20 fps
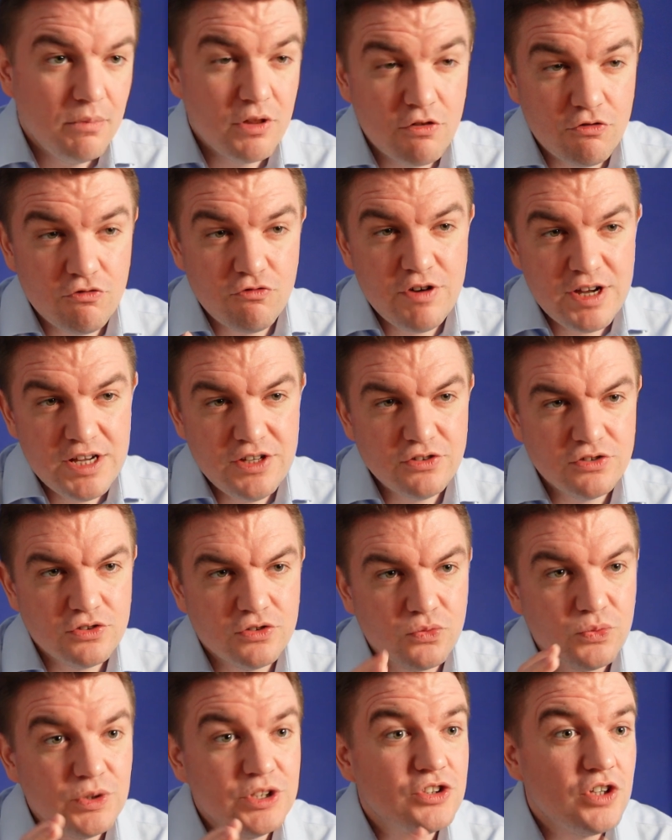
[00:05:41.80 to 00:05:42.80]
But the
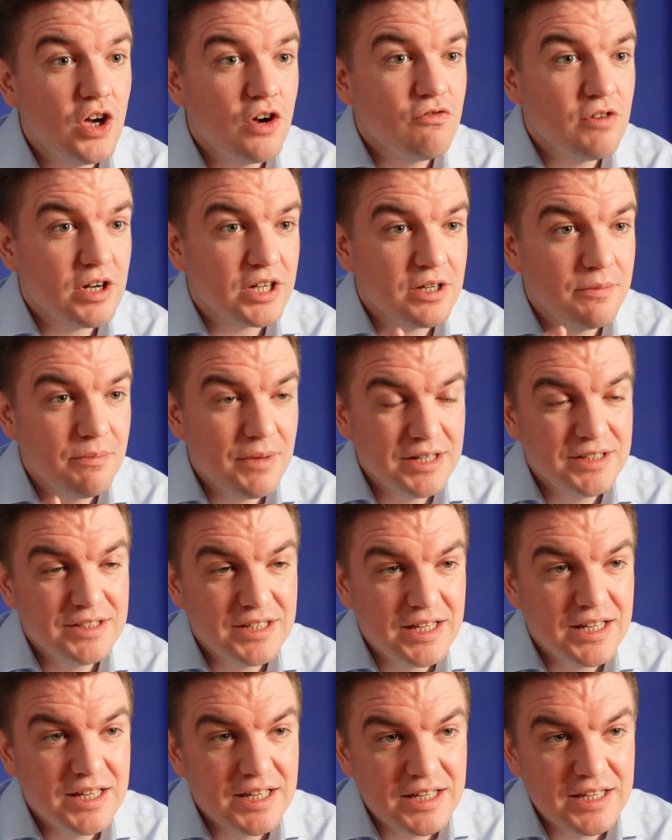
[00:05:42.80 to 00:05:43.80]
reason we don't recommend
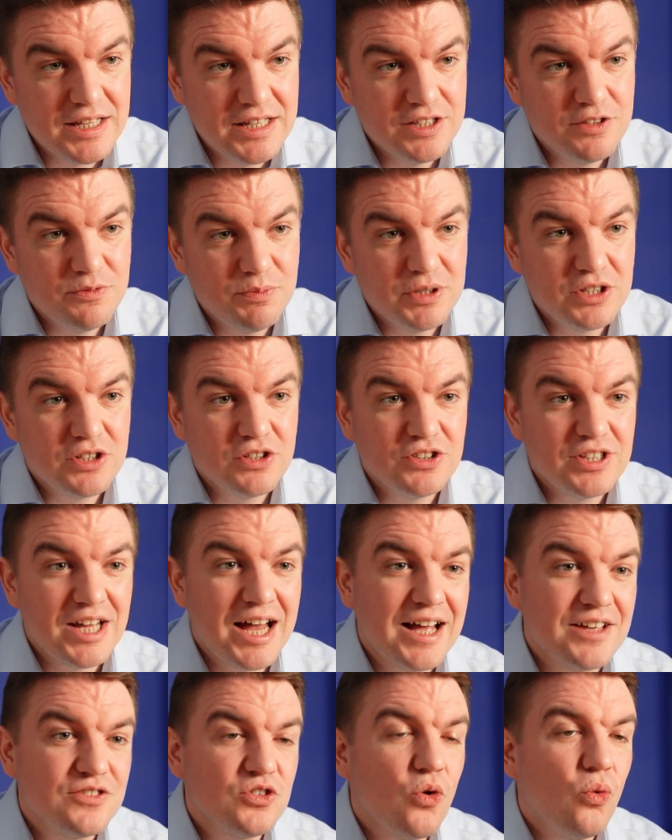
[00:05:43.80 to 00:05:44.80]
it is because it
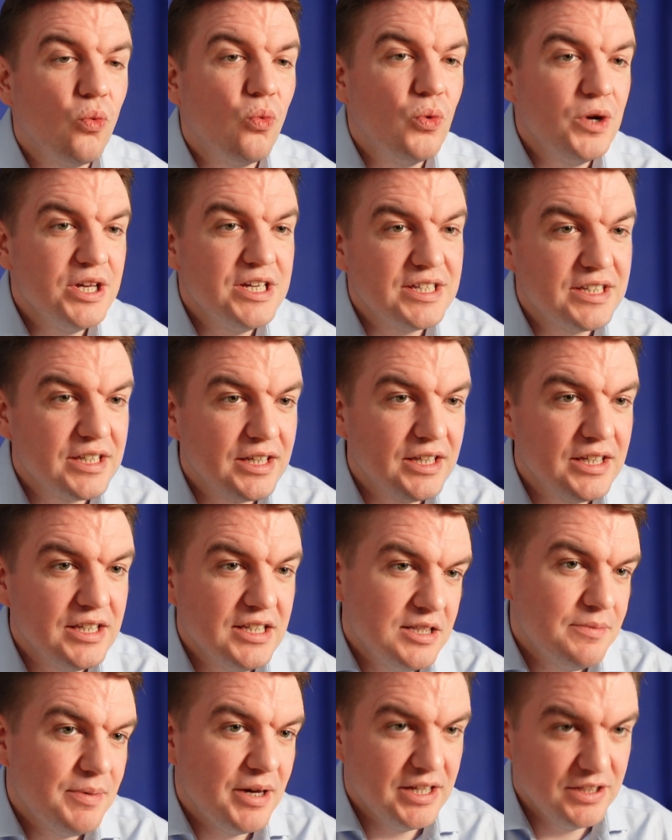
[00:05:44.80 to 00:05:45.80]
has weak
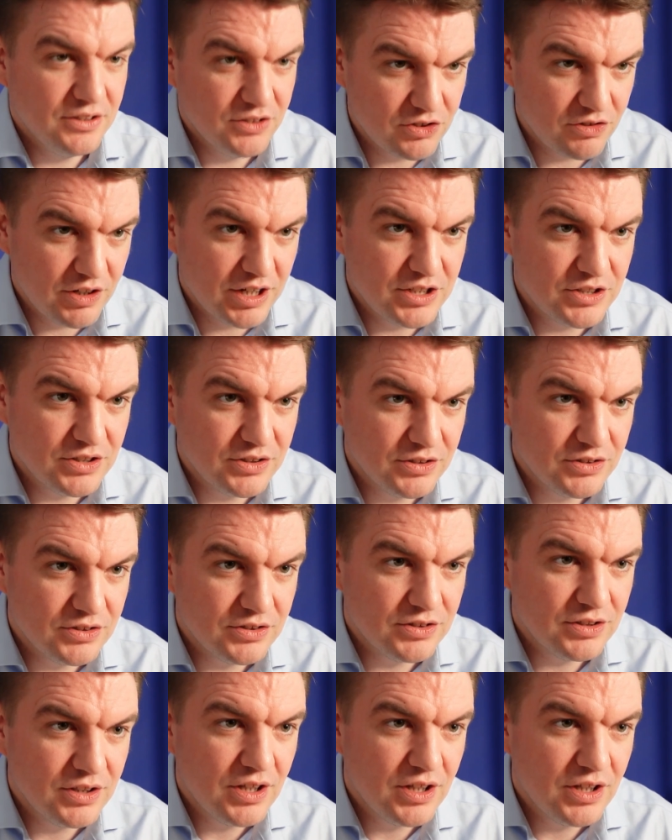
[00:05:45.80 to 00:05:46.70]
eBay integrations,